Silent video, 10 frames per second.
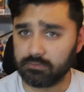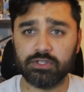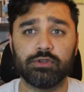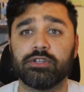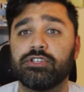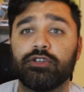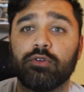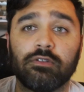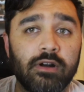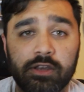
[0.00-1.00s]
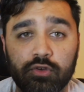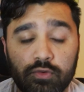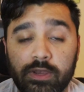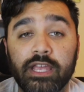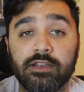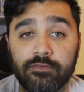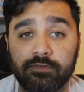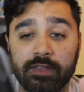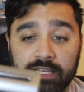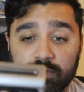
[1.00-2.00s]
You could do a lot of creative
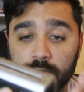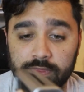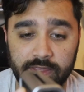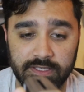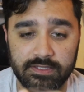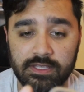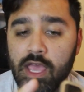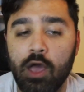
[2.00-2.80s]
things with this.